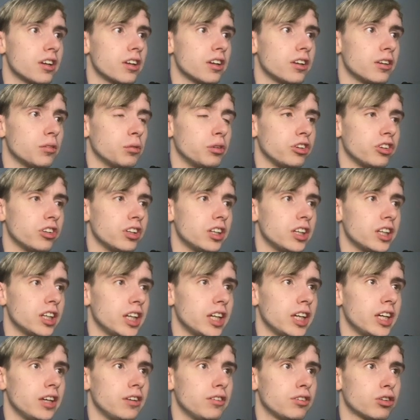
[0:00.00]
which
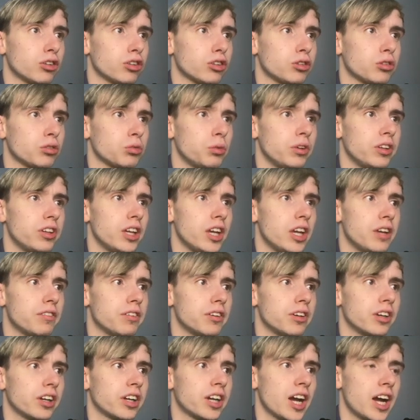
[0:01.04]
leaves us with
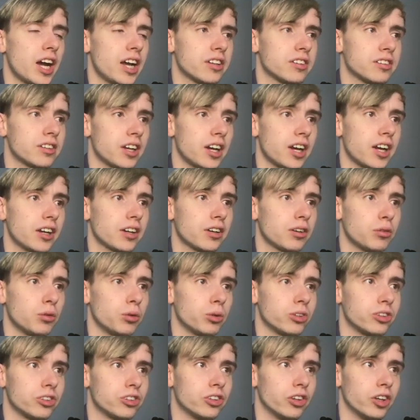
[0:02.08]
either Kazakh or
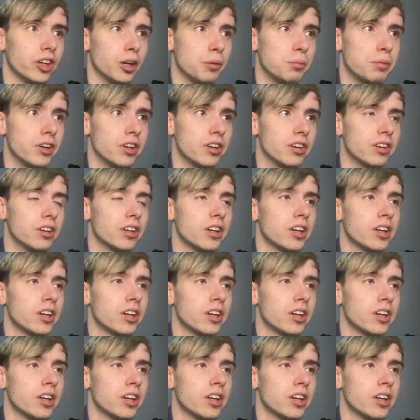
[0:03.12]
Serbian.